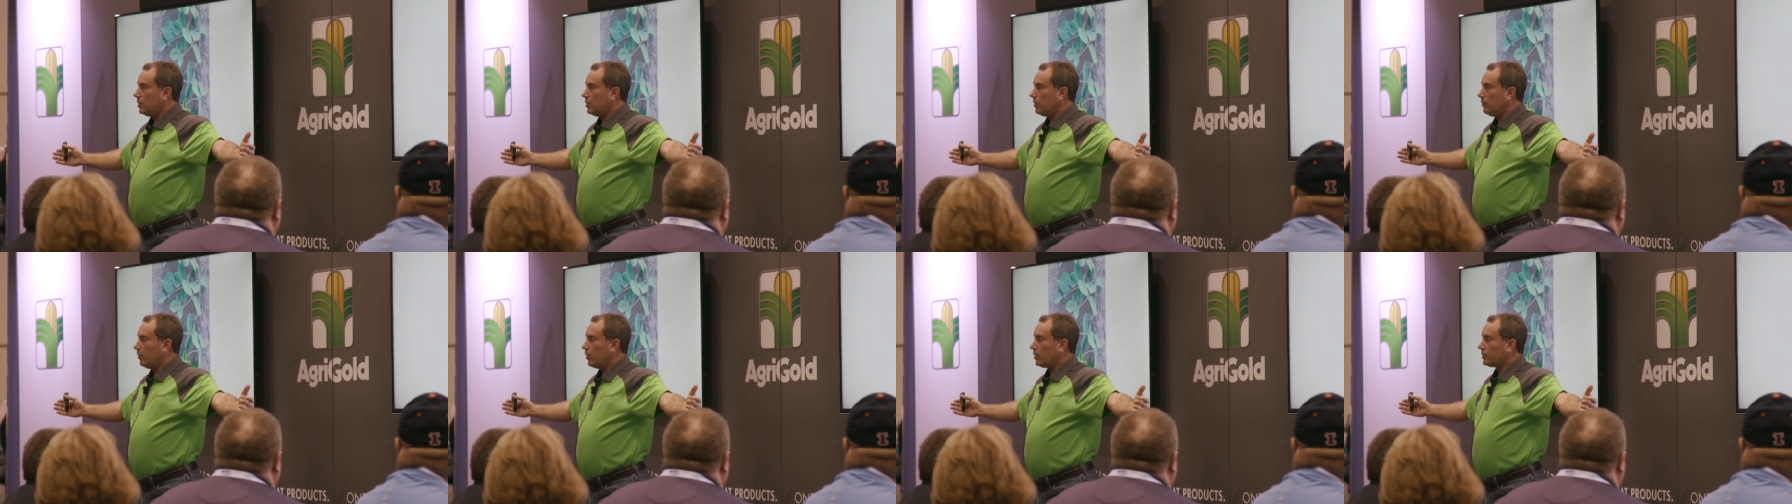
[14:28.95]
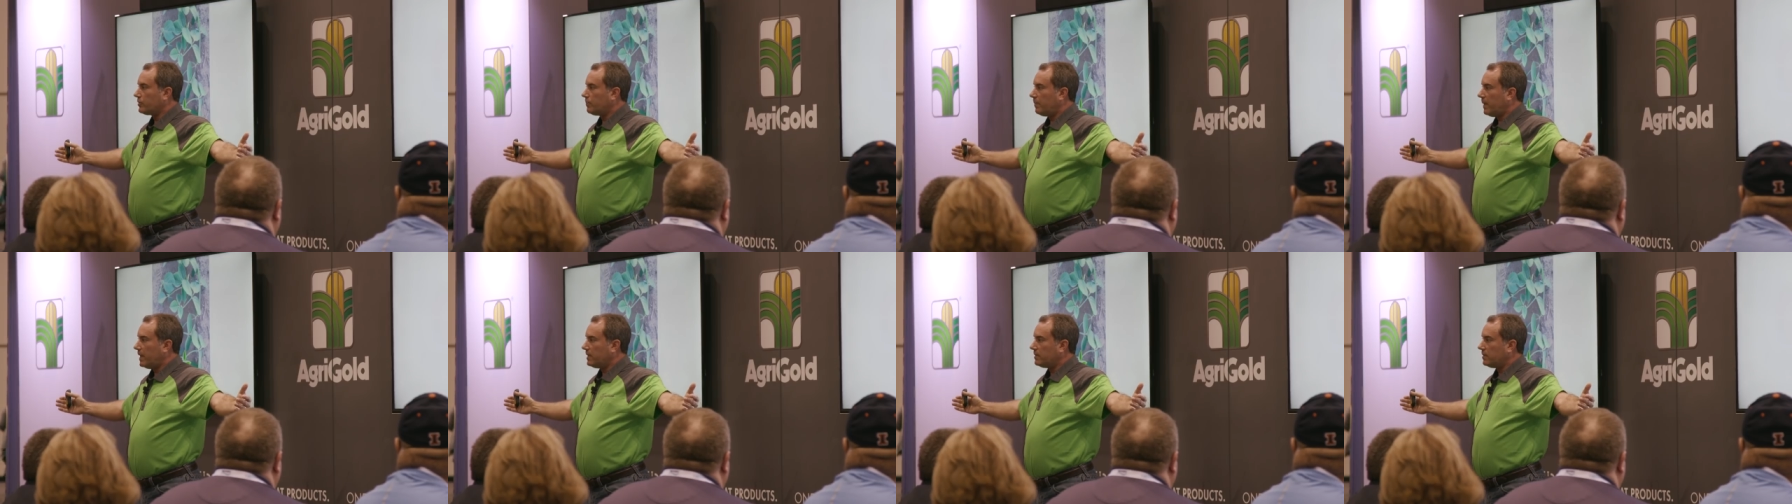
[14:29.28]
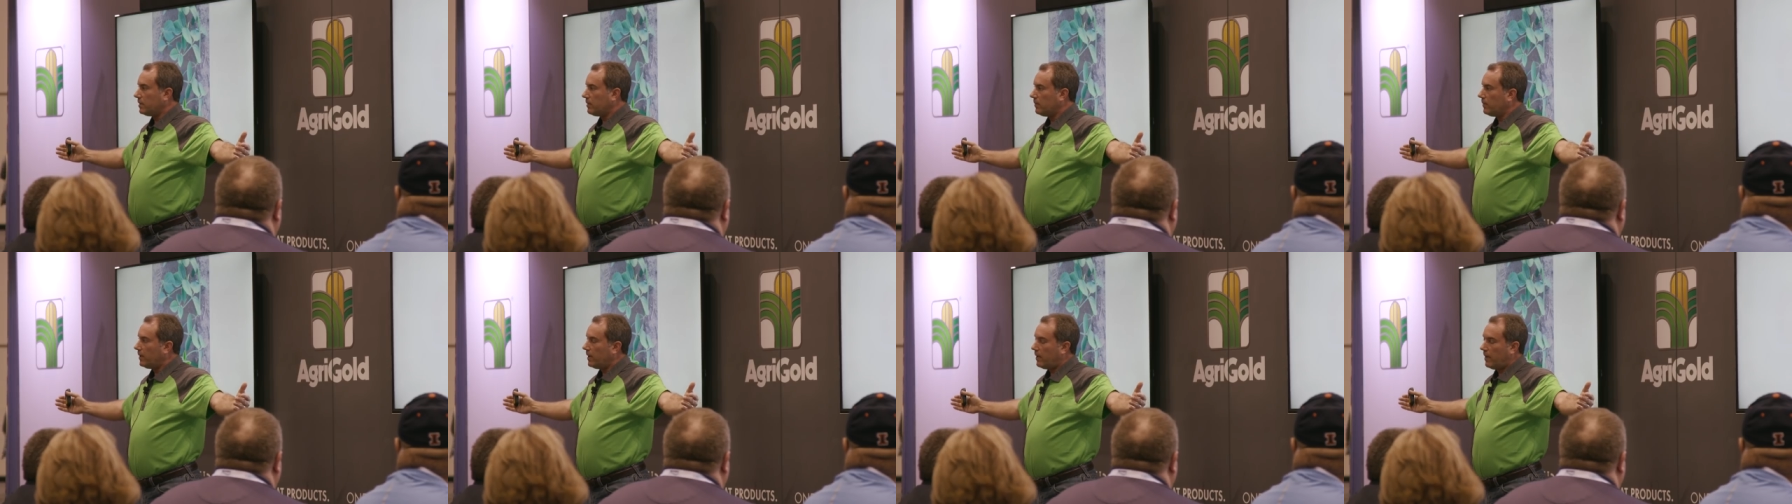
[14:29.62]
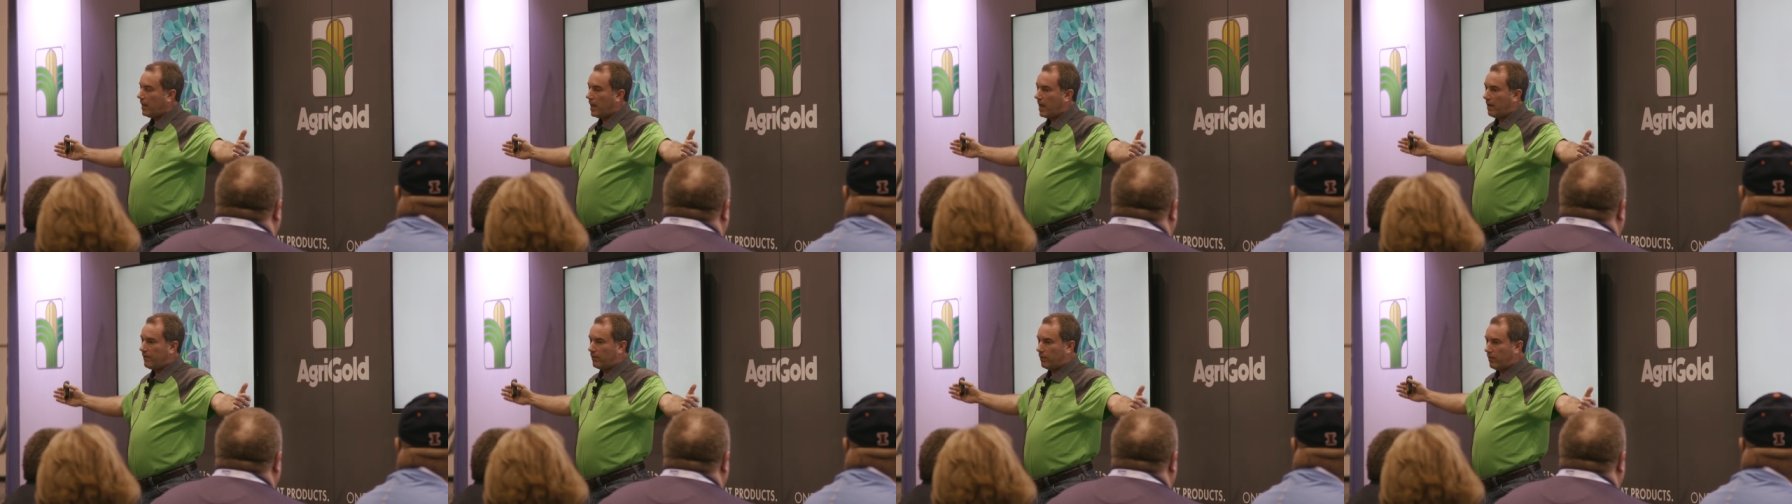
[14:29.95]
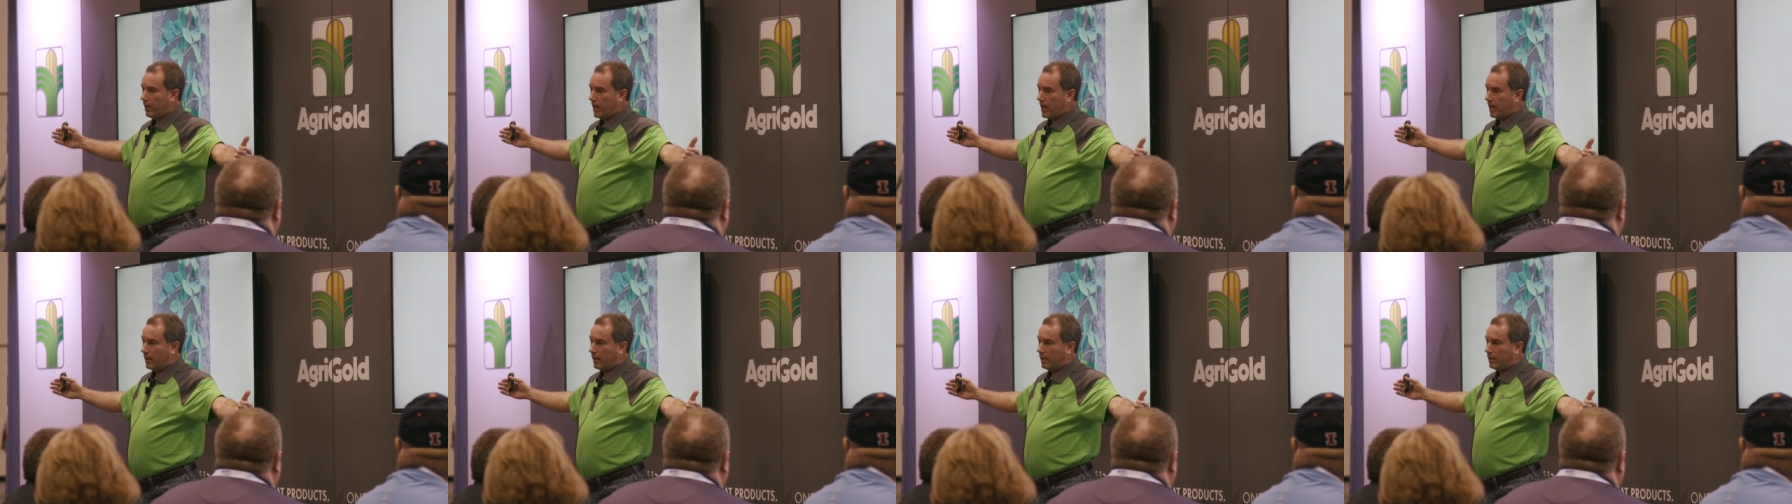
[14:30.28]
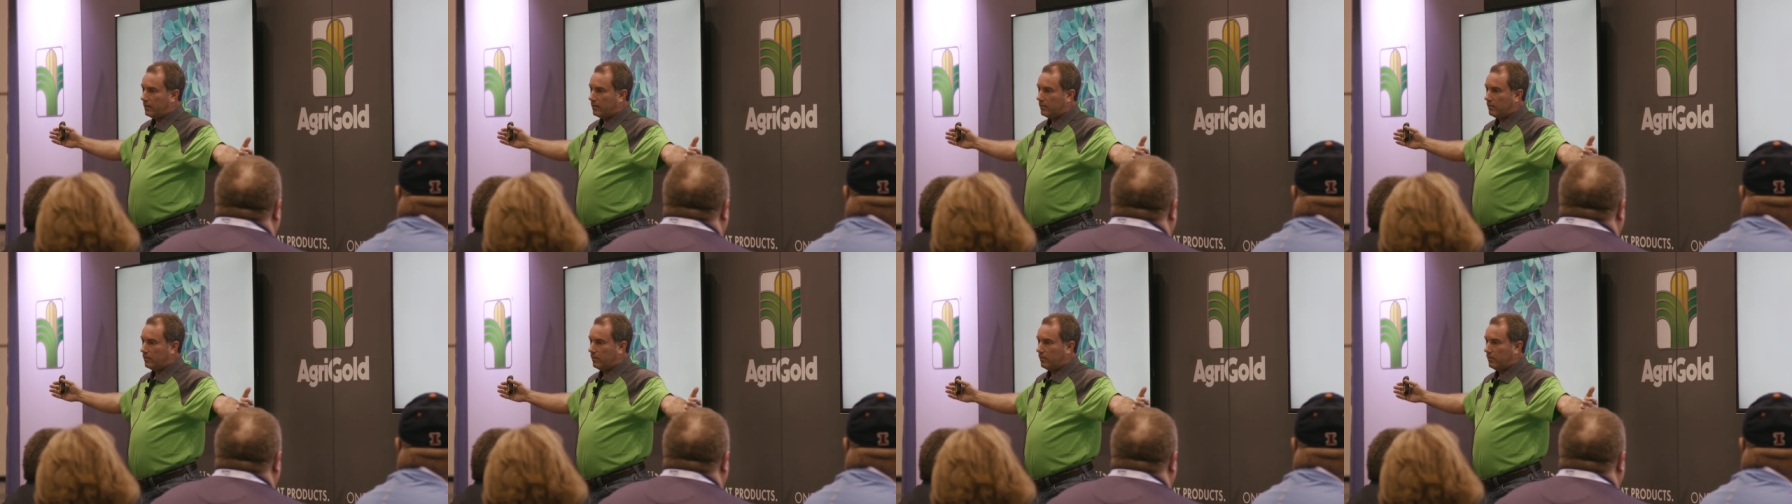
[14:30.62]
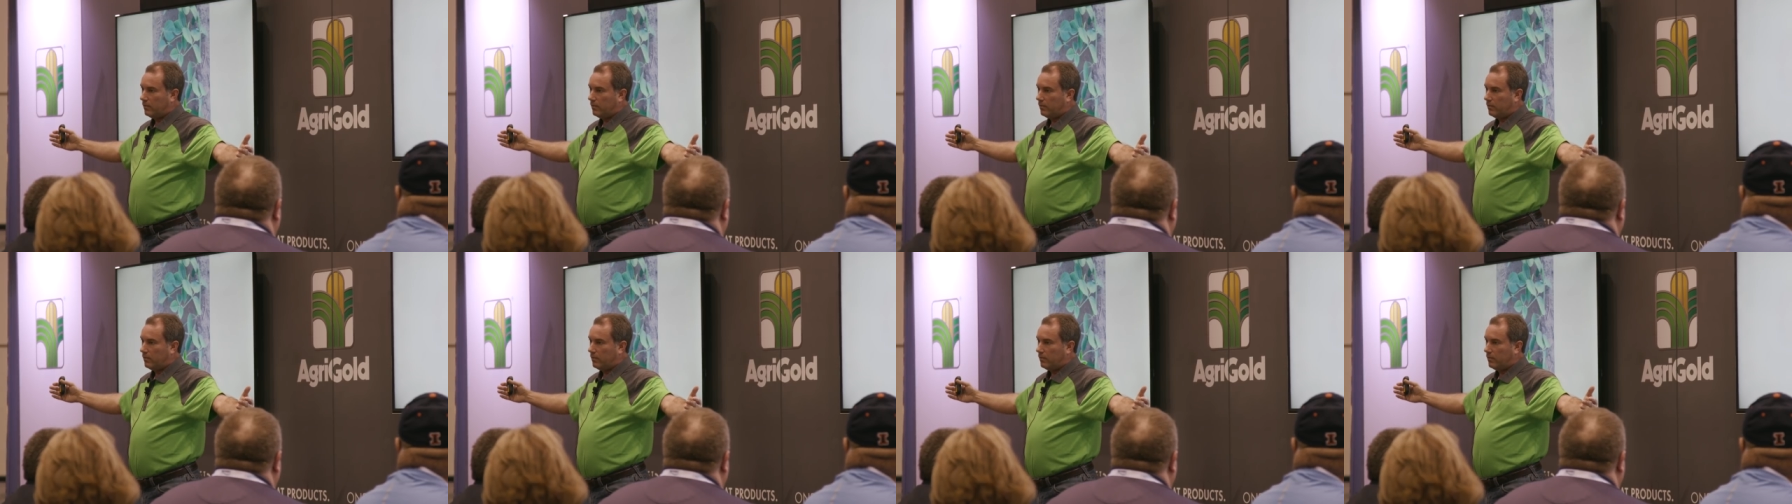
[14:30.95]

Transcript: the more spacing we have around it,